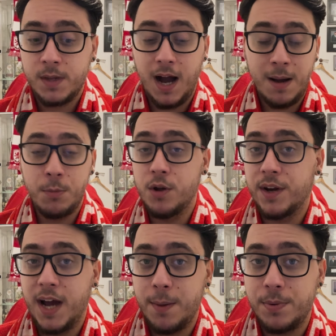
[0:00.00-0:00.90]
I'm more than
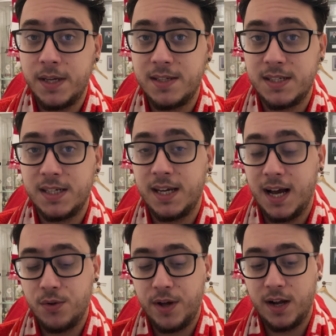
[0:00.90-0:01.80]
happy to see
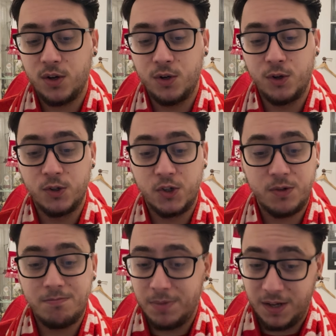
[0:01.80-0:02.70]
how that goes,
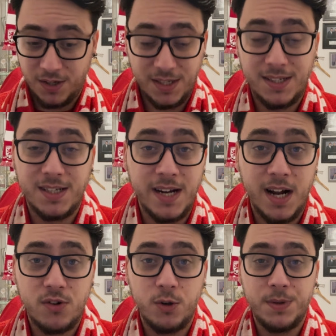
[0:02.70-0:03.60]
because it's his
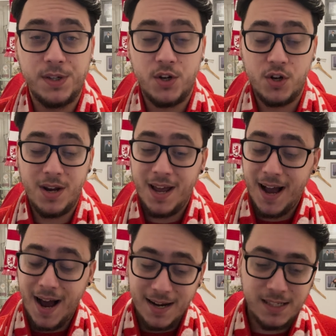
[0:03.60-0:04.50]
natural position
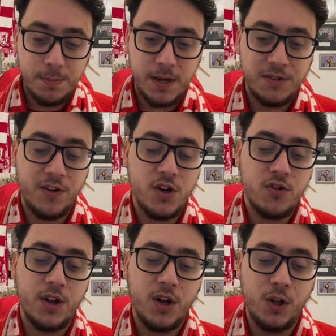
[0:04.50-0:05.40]
and he's the best finisher
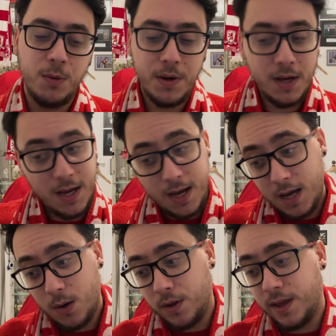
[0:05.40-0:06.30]
at the club.
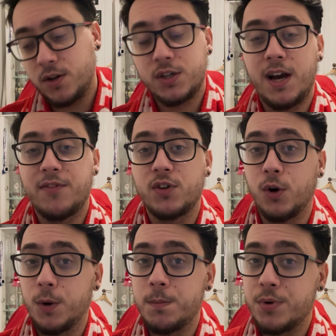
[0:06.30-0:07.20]
We then just have to
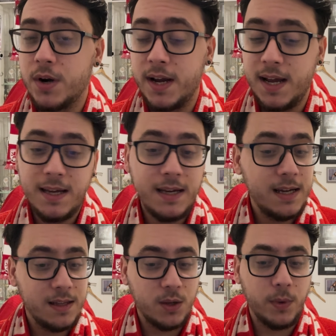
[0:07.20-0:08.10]
hope and pray
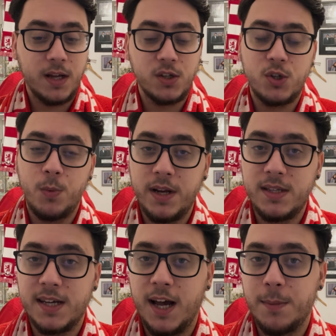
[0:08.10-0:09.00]
that we get someone in
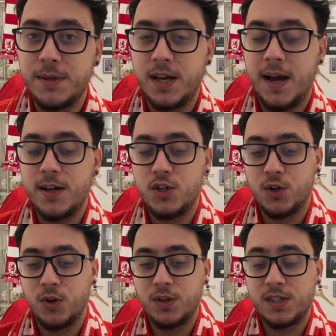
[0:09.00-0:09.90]
to help Isaiah
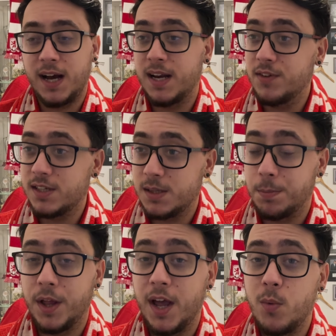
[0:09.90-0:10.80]
Jones. And if it's the
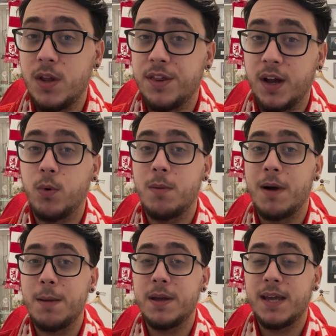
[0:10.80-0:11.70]
player we think we
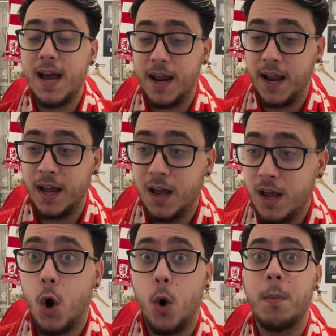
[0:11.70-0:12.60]
might be getting,
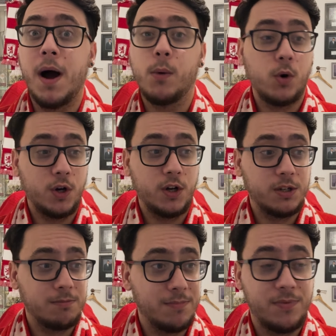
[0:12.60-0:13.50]
oh my word,
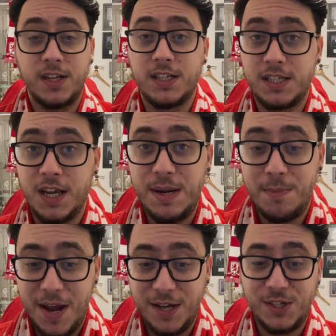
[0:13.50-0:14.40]
this team
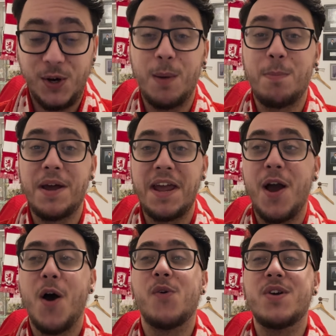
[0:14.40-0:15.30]
is going to be
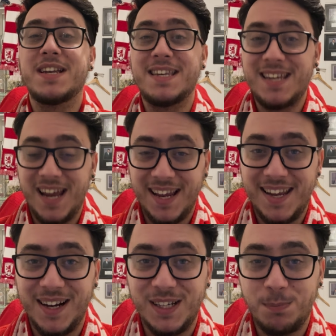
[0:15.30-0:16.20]

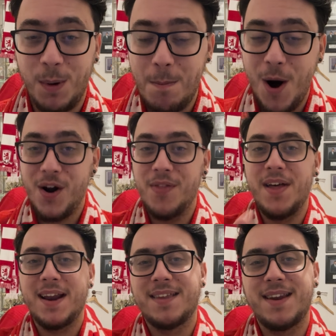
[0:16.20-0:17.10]
ridiculous. But more on
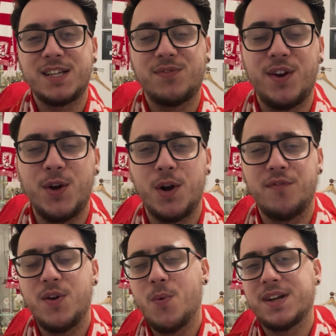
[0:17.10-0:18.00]
that in the next video. And
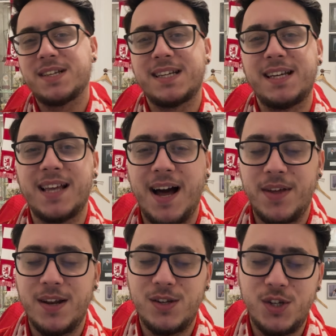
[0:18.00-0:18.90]
if you want to see that,
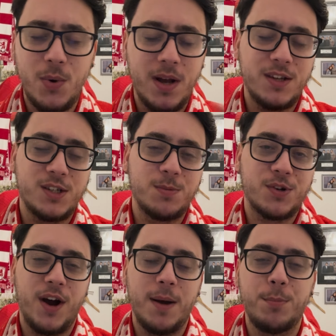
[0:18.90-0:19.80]
then do hit the
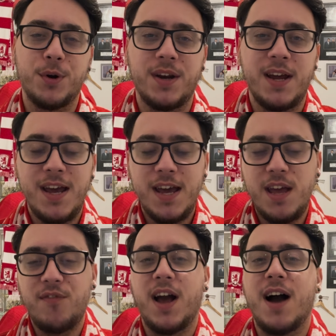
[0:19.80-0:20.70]
subscribe button.
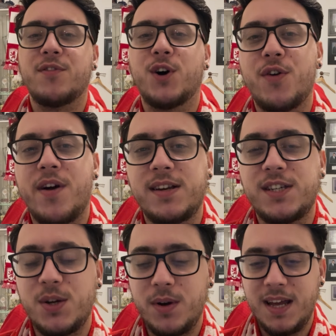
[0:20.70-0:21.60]
If you haven't already,
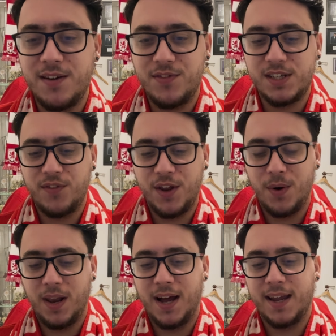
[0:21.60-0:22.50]
do give this
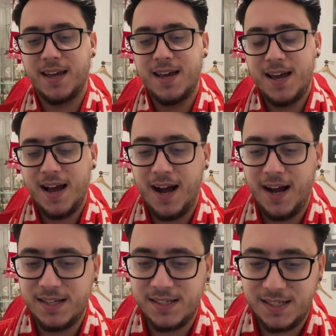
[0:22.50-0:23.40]
video a like.
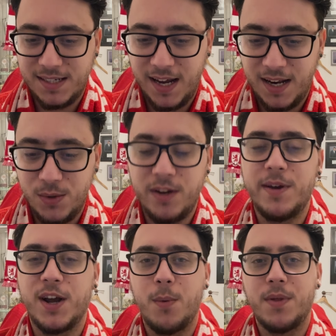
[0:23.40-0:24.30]
And as I say, leave
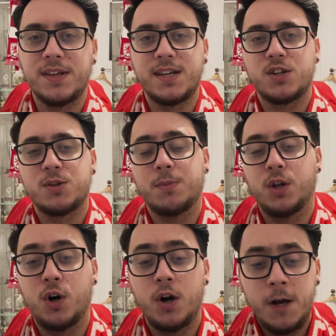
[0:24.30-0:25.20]
me a comment in the section
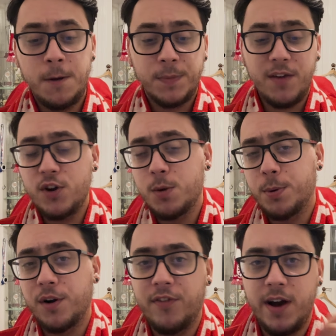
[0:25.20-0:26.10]
below if you're a
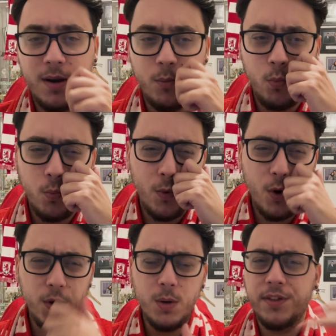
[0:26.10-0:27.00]
Boro fan and
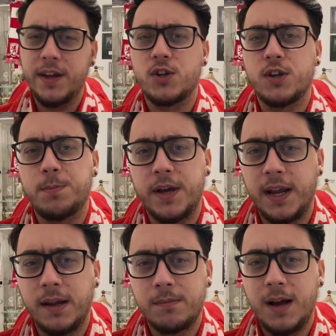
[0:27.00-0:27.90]
who you think should
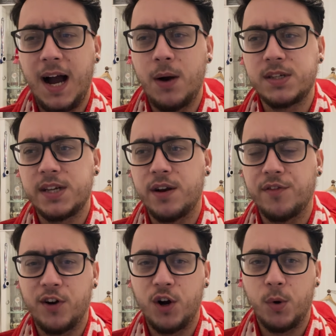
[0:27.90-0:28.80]
be our centre
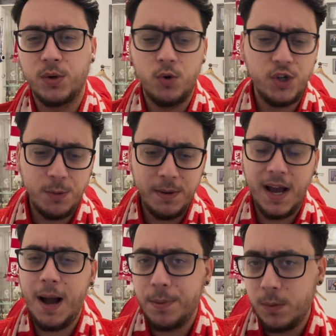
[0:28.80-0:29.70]
forward. Would you be
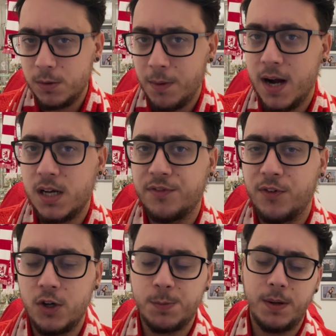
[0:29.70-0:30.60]
happy with Marcus
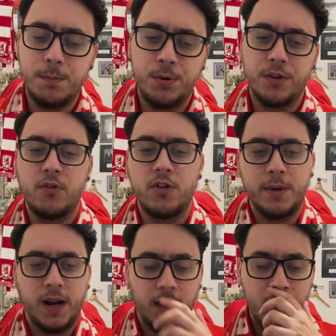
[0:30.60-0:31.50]
Forss being put through the
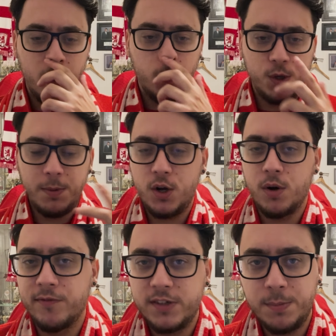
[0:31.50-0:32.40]
middle? Would you be
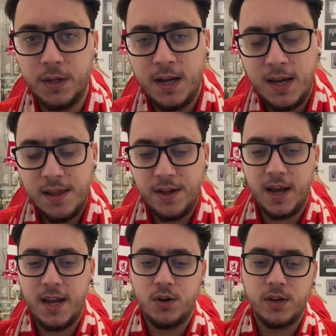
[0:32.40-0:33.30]
comfortable that
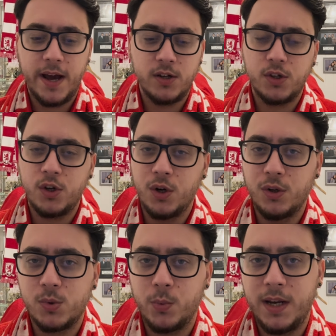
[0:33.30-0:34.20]
he could get us the
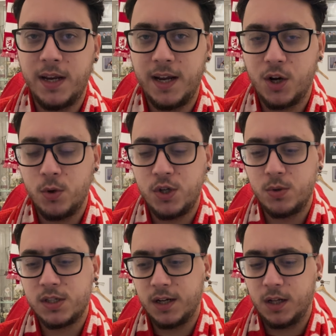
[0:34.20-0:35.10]
goals we need? Or would you
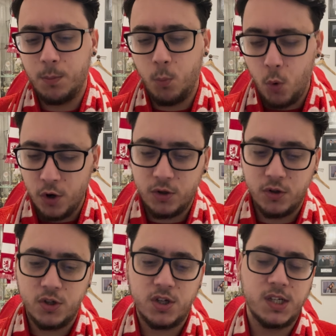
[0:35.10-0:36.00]
still want
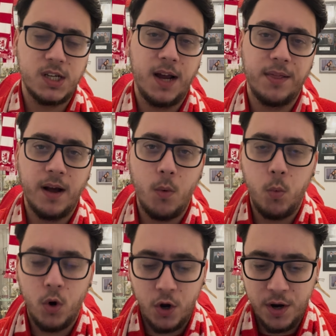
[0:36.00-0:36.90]
us to sign that
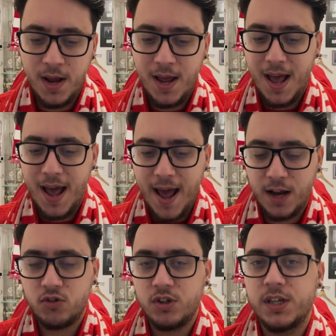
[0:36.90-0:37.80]
one
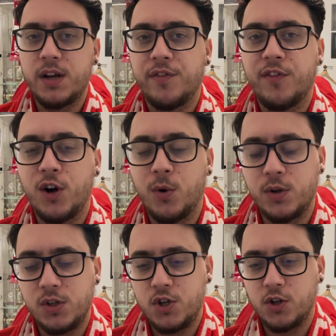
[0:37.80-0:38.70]
extra centre
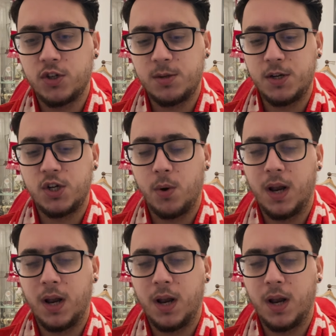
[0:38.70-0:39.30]
forward just to be sure?